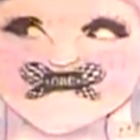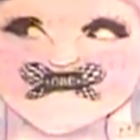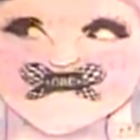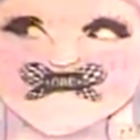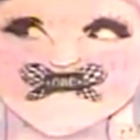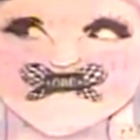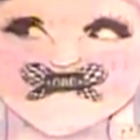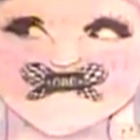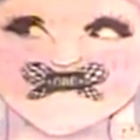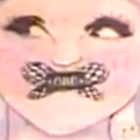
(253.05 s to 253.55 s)

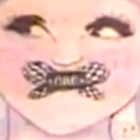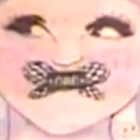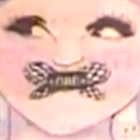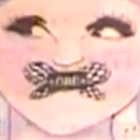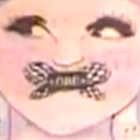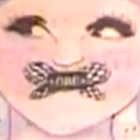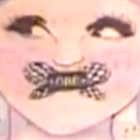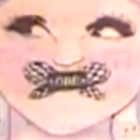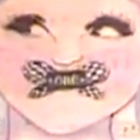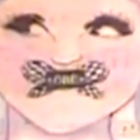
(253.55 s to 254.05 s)
What I'm doing is
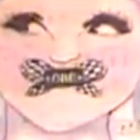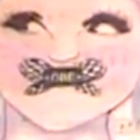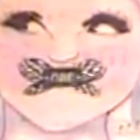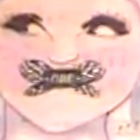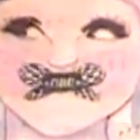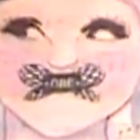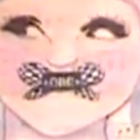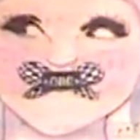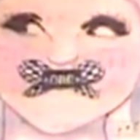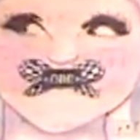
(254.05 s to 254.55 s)
just
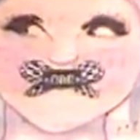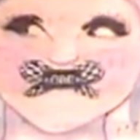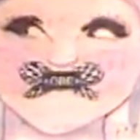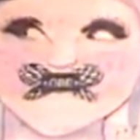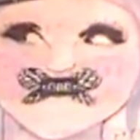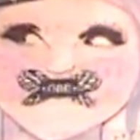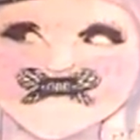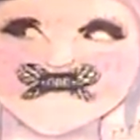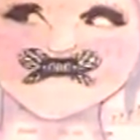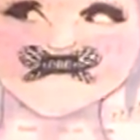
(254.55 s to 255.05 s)
going all the way
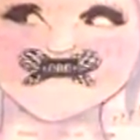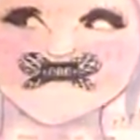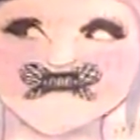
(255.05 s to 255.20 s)
edge to edge.